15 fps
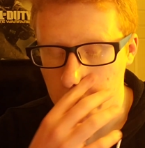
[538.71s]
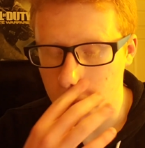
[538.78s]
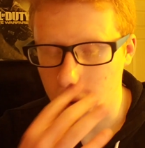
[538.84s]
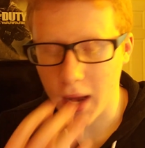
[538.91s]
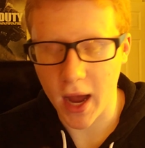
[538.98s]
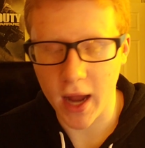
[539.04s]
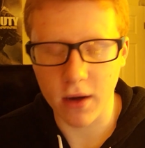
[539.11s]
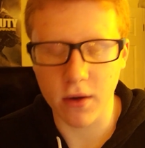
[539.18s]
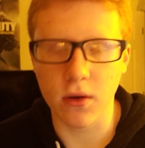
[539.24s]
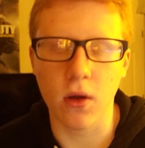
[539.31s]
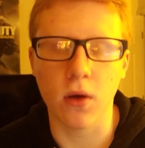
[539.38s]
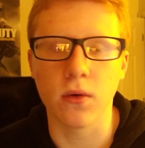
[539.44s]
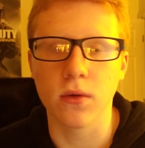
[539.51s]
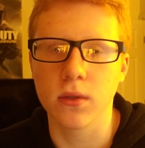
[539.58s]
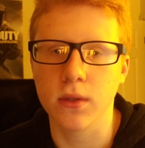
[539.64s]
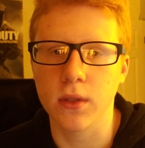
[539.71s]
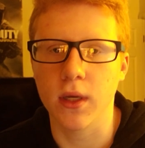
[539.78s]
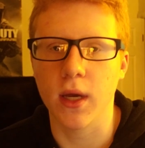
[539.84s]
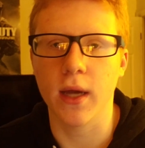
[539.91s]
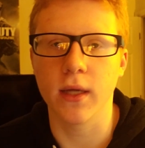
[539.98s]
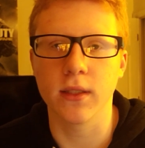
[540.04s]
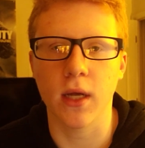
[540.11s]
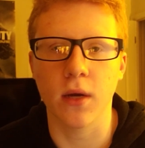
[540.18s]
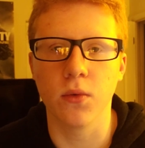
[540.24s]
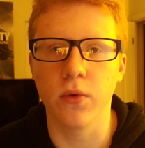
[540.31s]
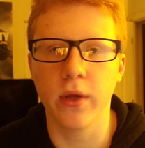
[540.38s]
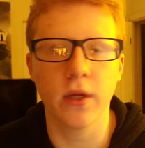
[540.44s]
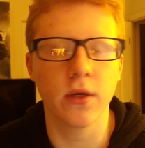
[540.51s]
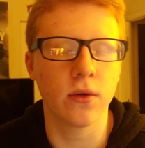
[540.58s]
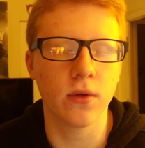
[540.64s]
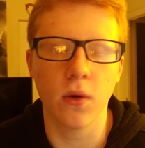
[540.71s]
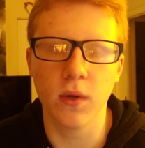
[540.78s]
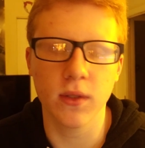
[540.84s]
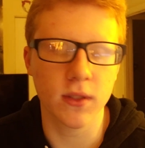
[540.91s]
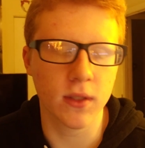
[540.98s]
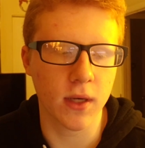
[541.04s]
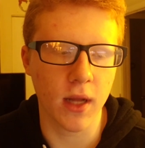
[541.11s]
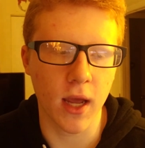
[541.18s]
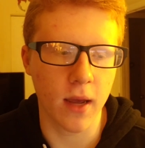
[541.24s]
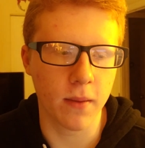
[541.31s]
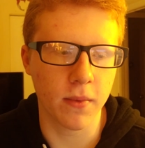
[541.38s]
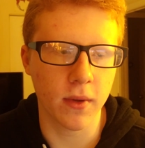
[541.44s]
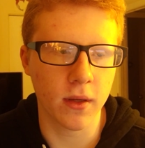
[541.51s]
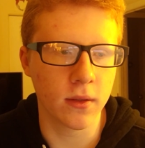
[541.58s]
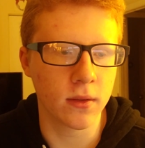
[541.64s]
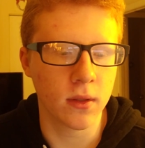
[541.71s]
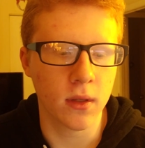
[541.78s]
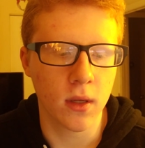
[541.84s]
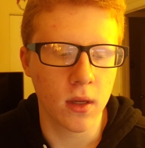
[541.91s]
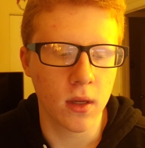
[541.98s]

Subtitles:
But I don't know, you guys. I really don't know what's gonna happen.